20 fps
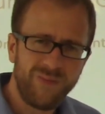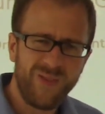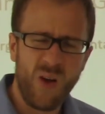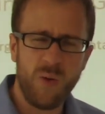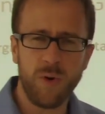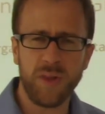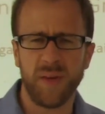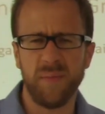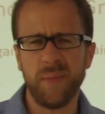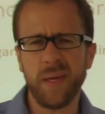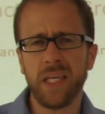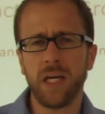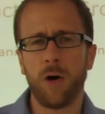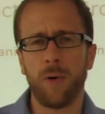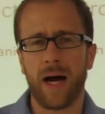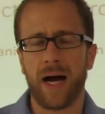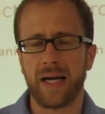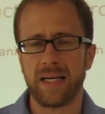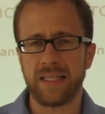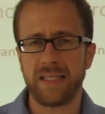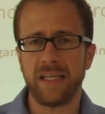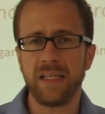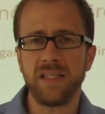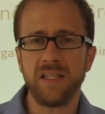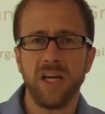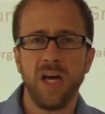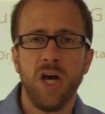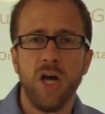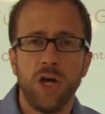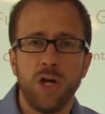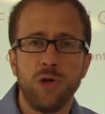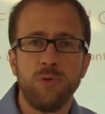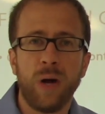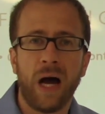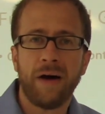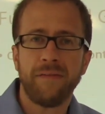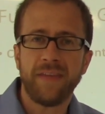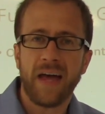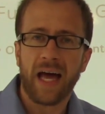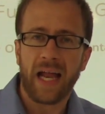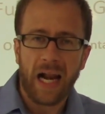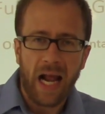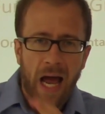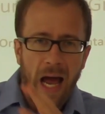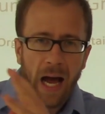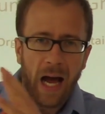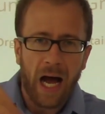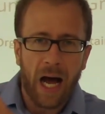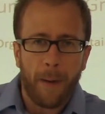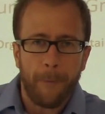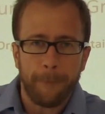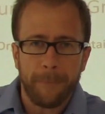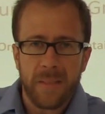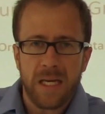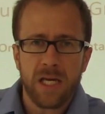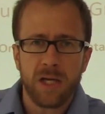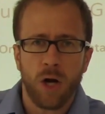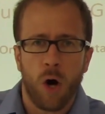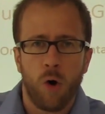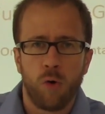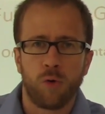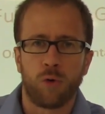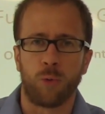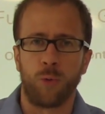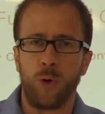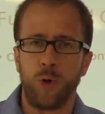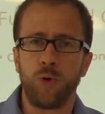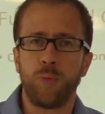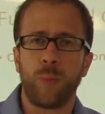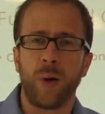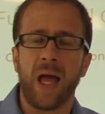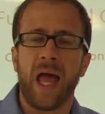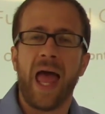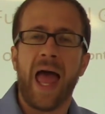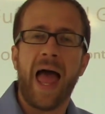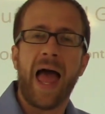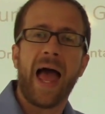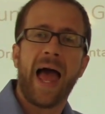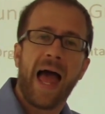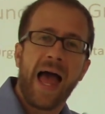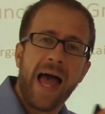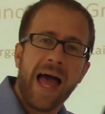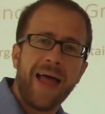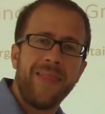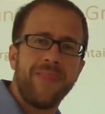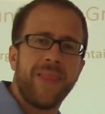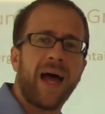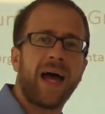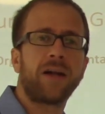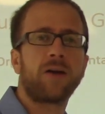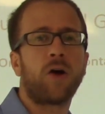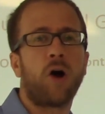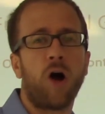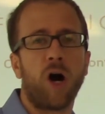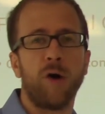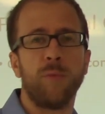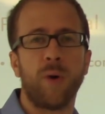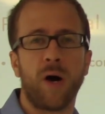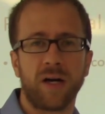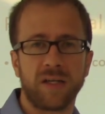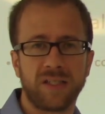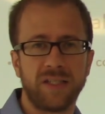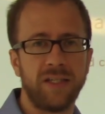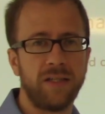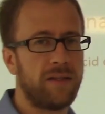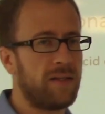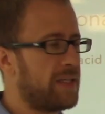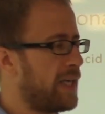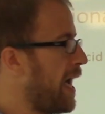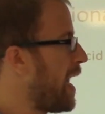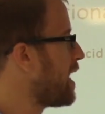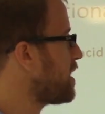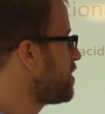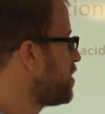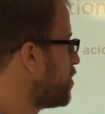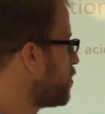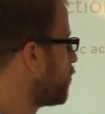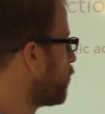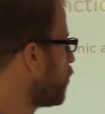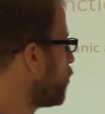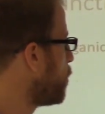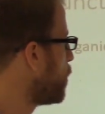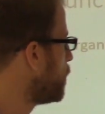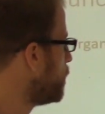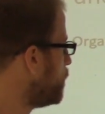With amino acids, you have that amino group and that carboxylic acid group.